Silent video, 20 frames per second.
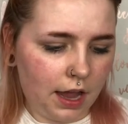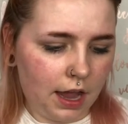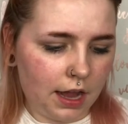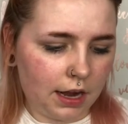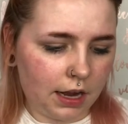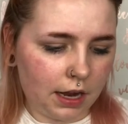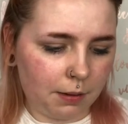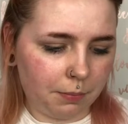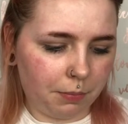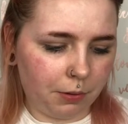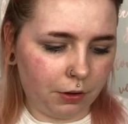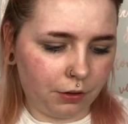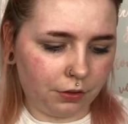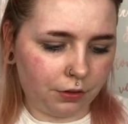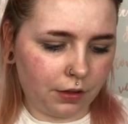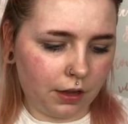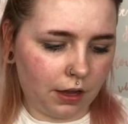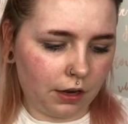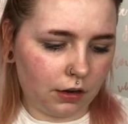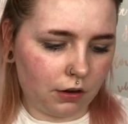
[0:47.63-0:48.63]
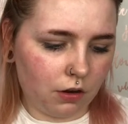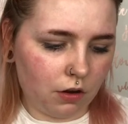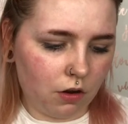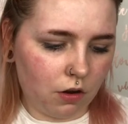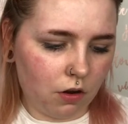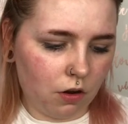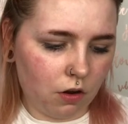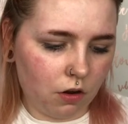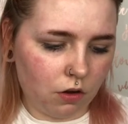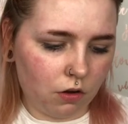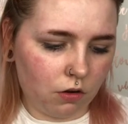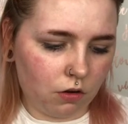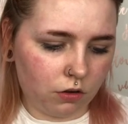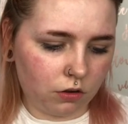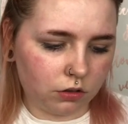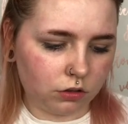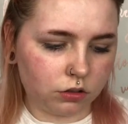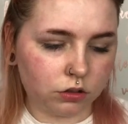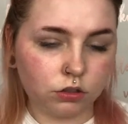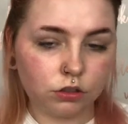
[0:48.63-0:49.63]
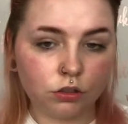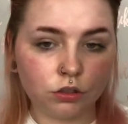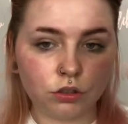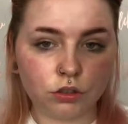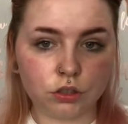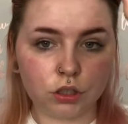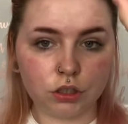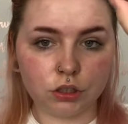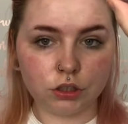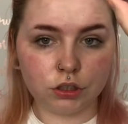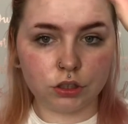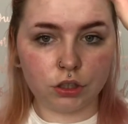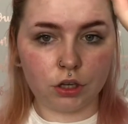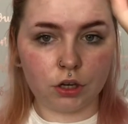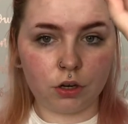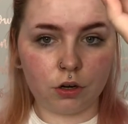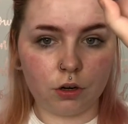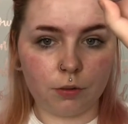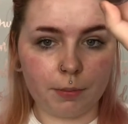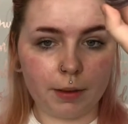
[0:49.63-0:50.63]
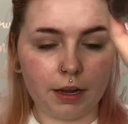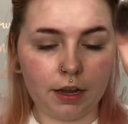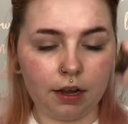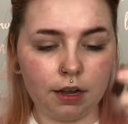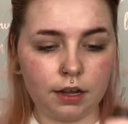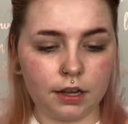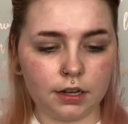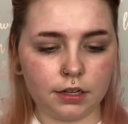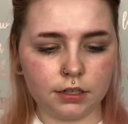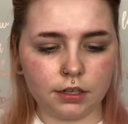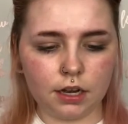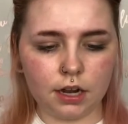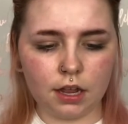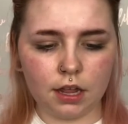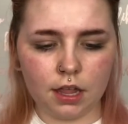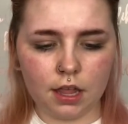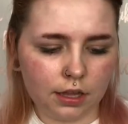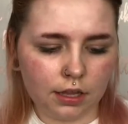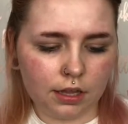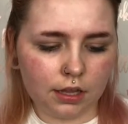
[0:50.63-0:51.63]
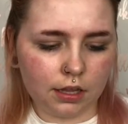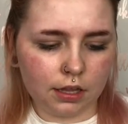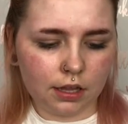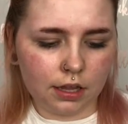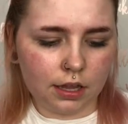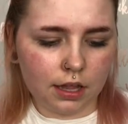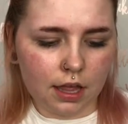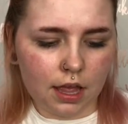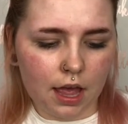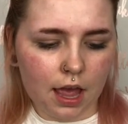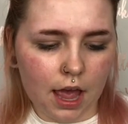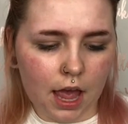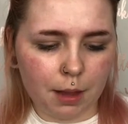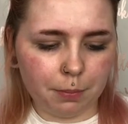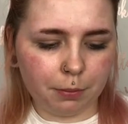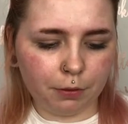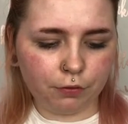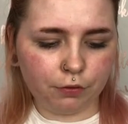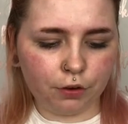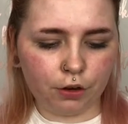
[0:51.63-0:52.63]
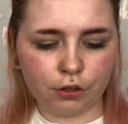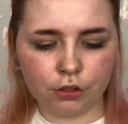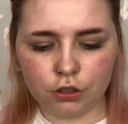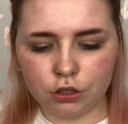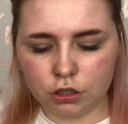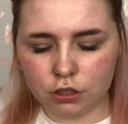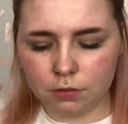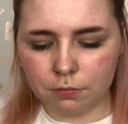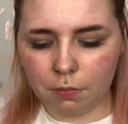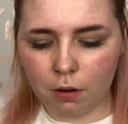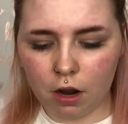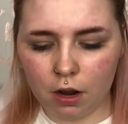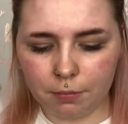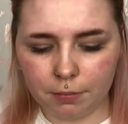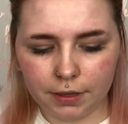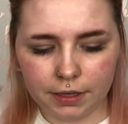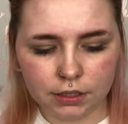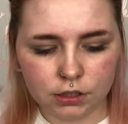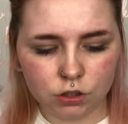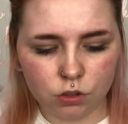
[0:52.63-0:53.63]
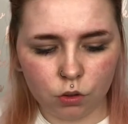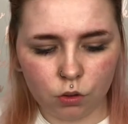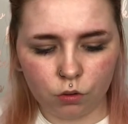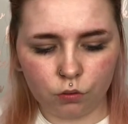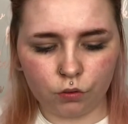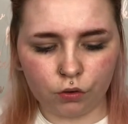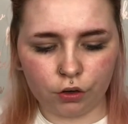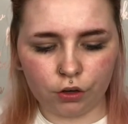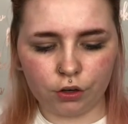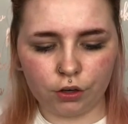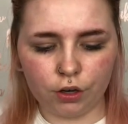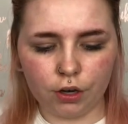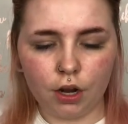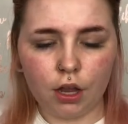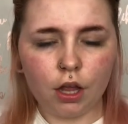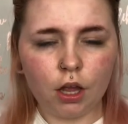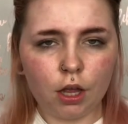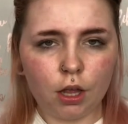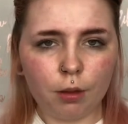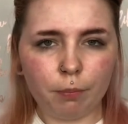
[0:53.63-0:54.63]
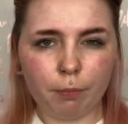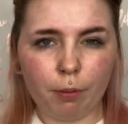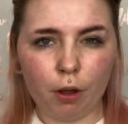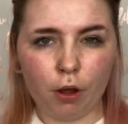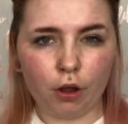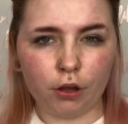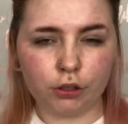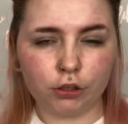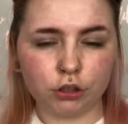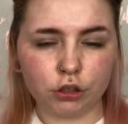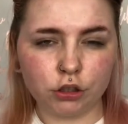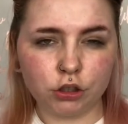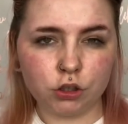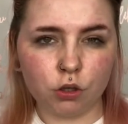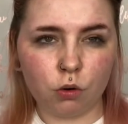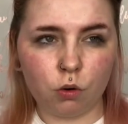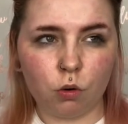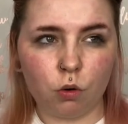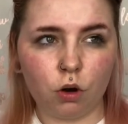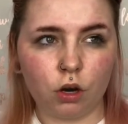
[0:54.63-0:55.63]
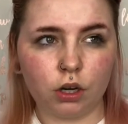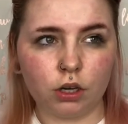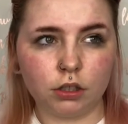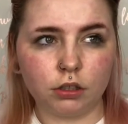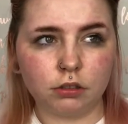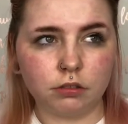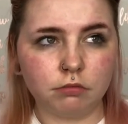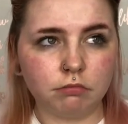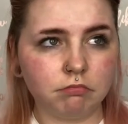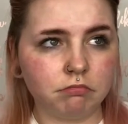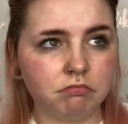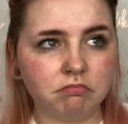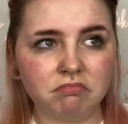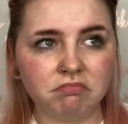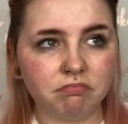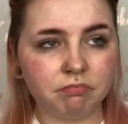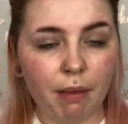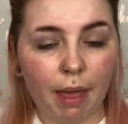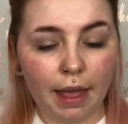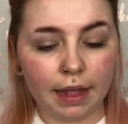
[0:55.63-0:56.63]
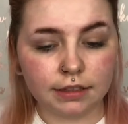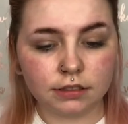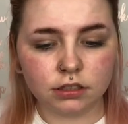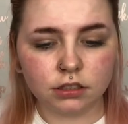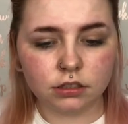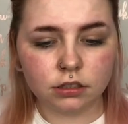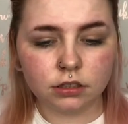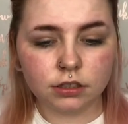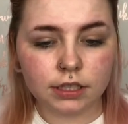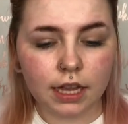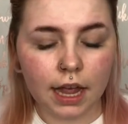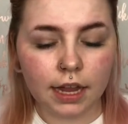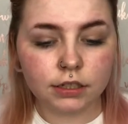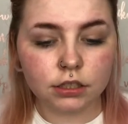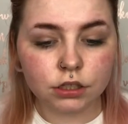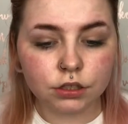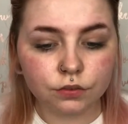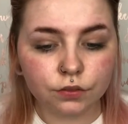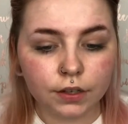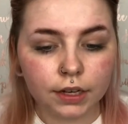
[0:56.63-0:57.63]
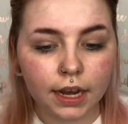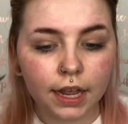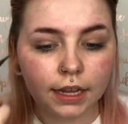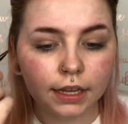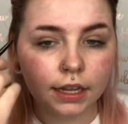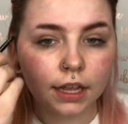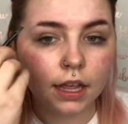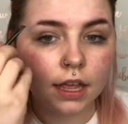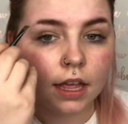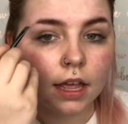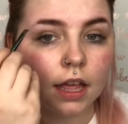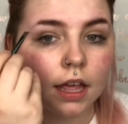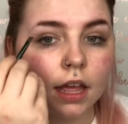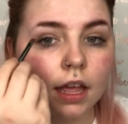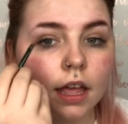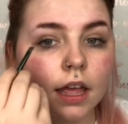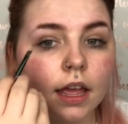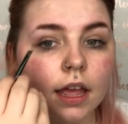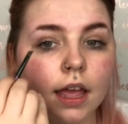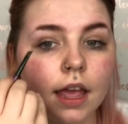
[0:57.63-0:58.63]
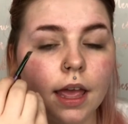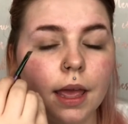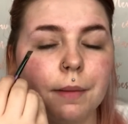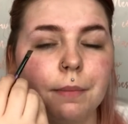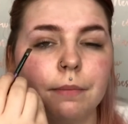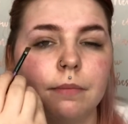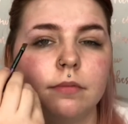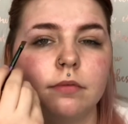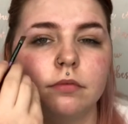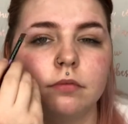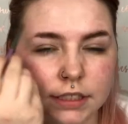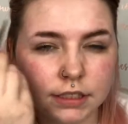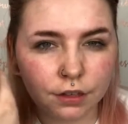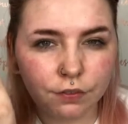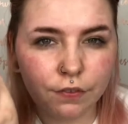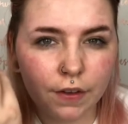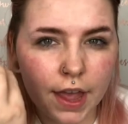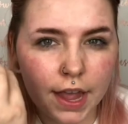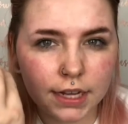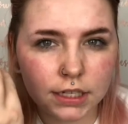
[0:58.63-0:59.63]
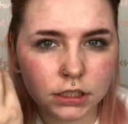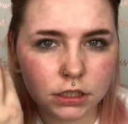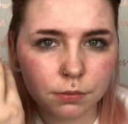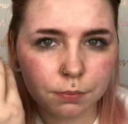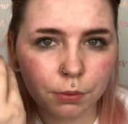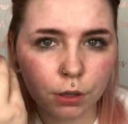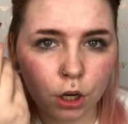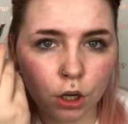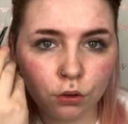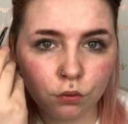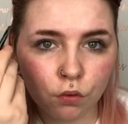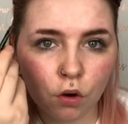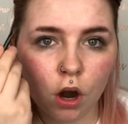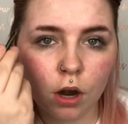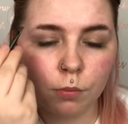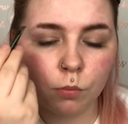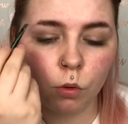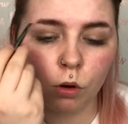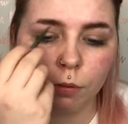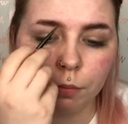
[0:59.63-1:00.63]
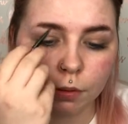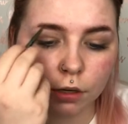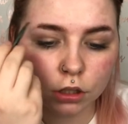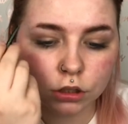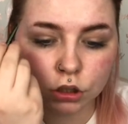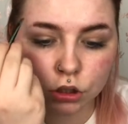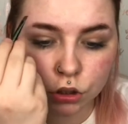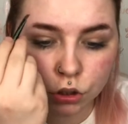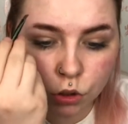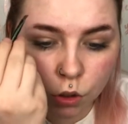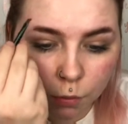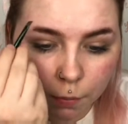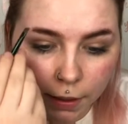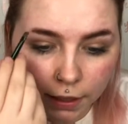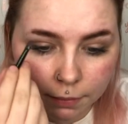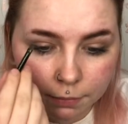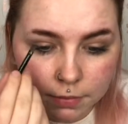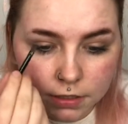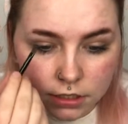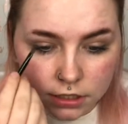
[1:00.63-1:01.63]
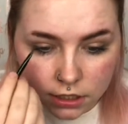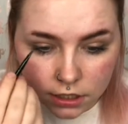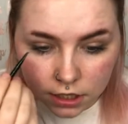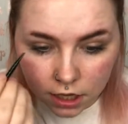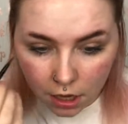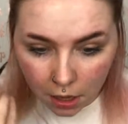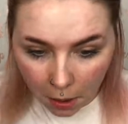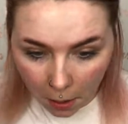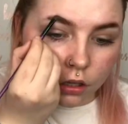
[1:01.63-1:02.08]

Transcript: and I put that just there on my hand. I prefer using pomades over powders or pencils. I just feel like it defangs the brow far more because it's so pigmented.